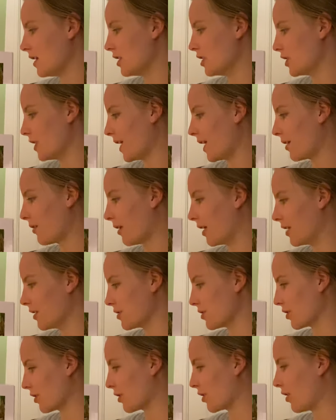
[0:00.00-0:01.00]

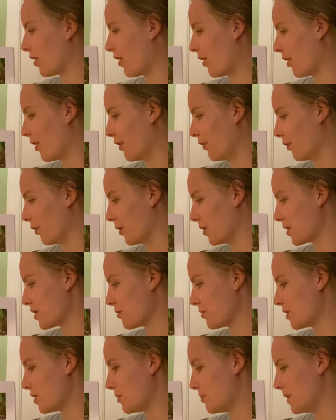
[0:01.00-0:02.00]
Jaguars are carnivores,
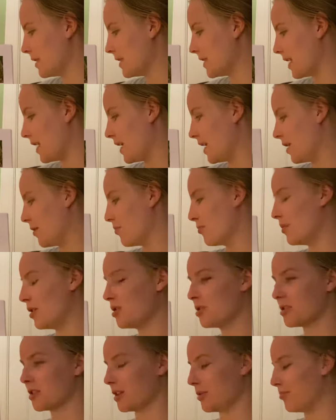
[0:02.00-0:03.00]
which means they eat
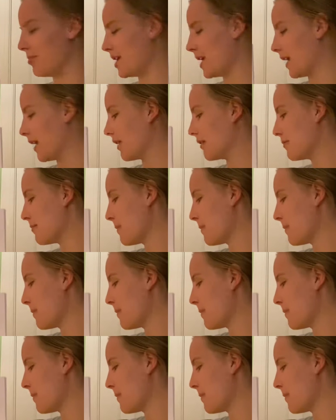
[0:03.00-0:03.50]
mostly meat.